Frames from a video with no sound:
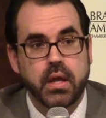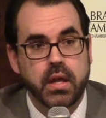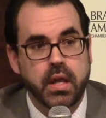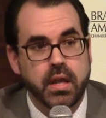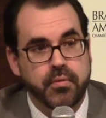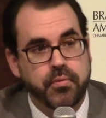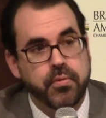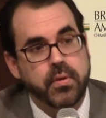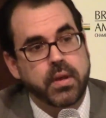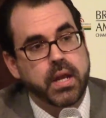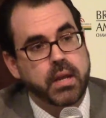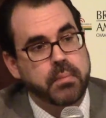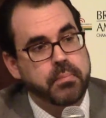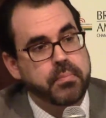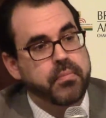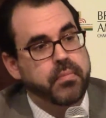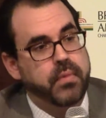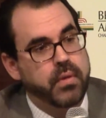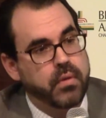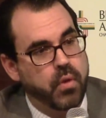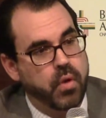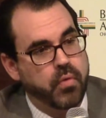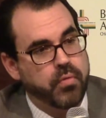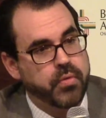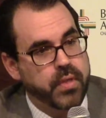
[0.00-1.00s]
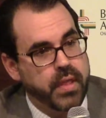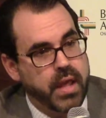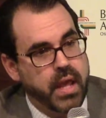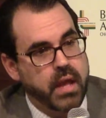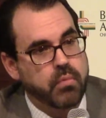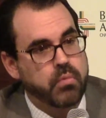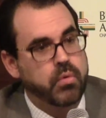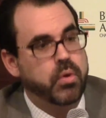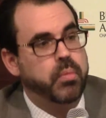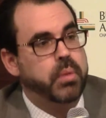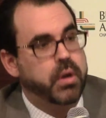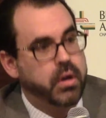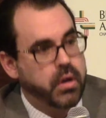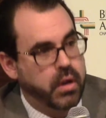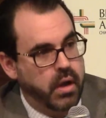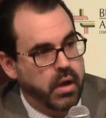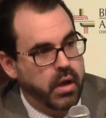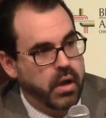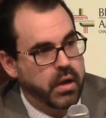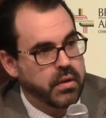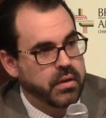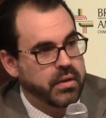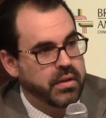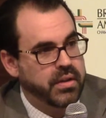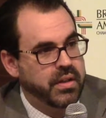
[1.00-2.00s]
If we get over that
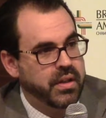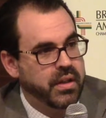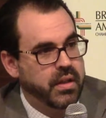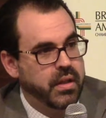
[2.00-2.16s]
Rubicon,